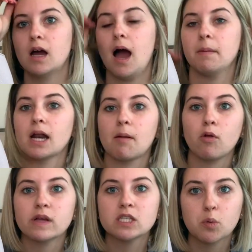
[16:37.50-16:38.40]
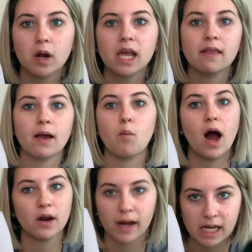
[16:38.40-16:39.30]
I mean, I'm only 20, like
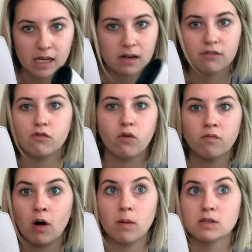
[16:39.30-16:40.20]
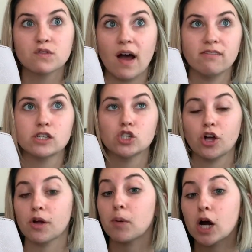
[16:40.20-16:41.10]
why do I need a almost
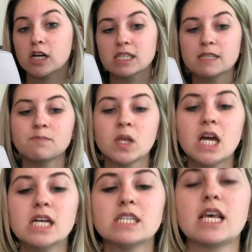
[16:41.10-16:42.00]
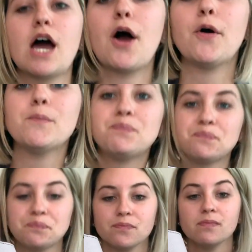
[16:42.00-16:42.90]
$500 purse? So
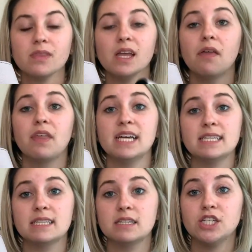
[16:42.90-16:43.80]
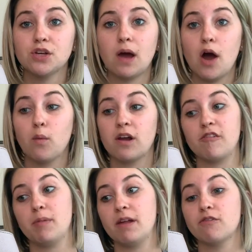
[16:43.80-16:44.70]
this duo would
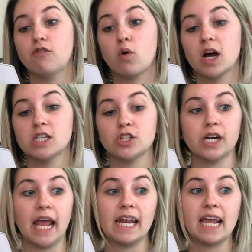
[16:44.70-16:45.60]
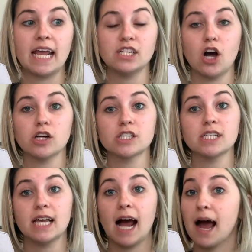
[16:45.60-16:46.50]
have been
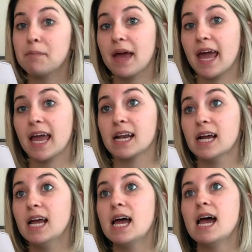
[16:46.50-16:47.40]
$488 and I paid,